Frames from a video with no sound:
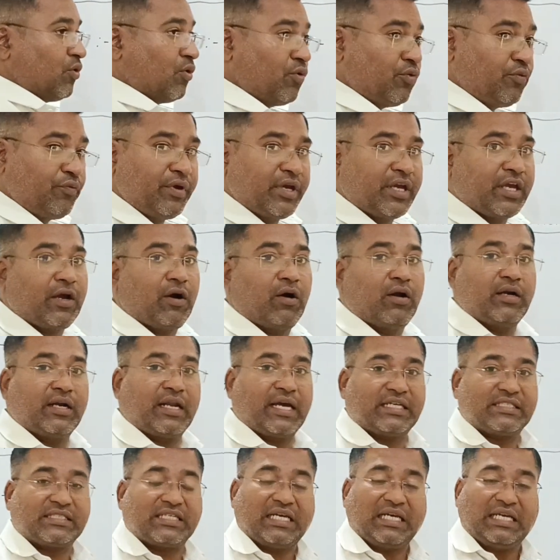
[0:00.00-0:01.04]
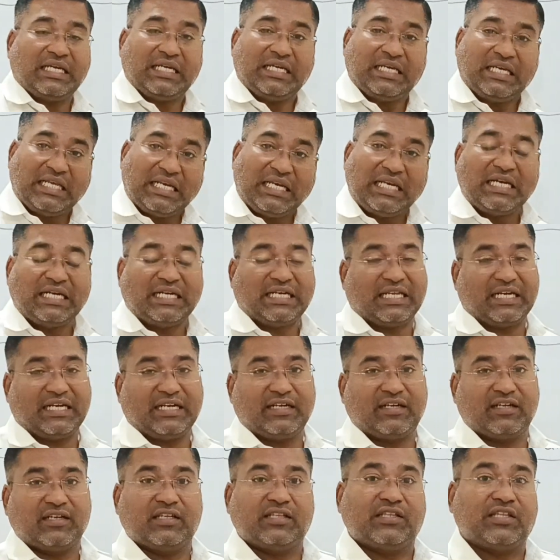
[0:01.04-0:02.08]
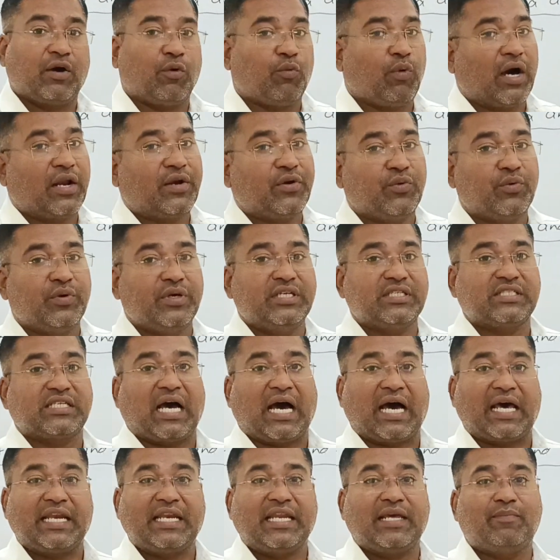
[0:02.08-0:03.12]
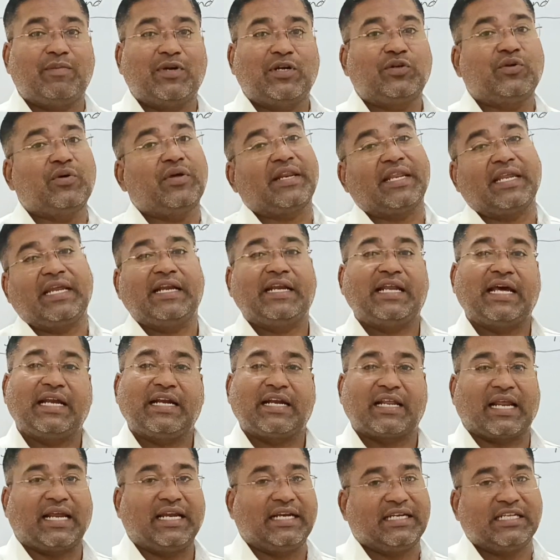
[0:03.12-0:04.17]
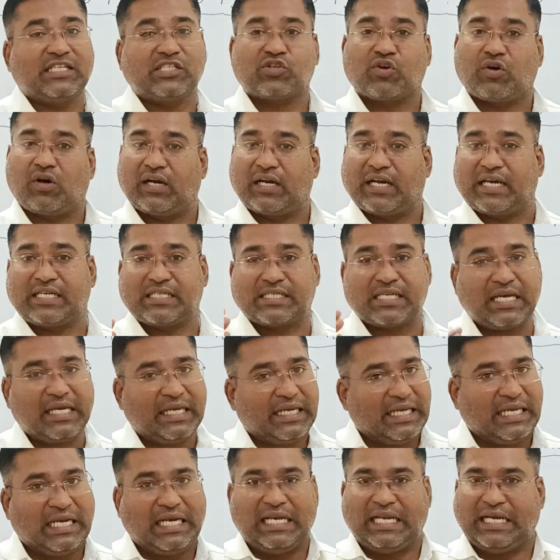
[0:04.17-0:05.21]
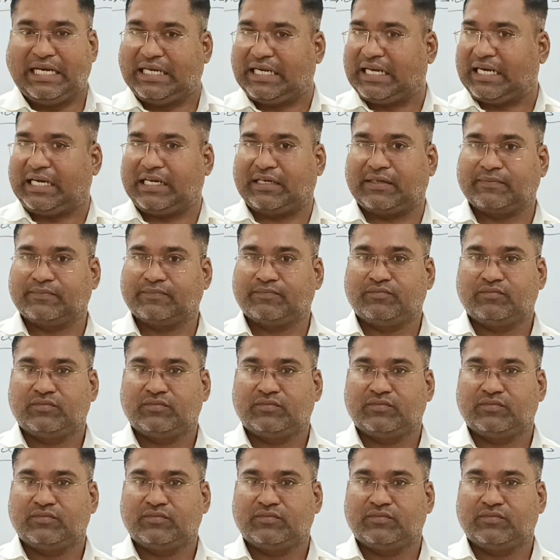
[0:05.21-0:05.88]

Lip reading: whom we called as a illiterate, the one who is unable to read and write is called as a illiterate.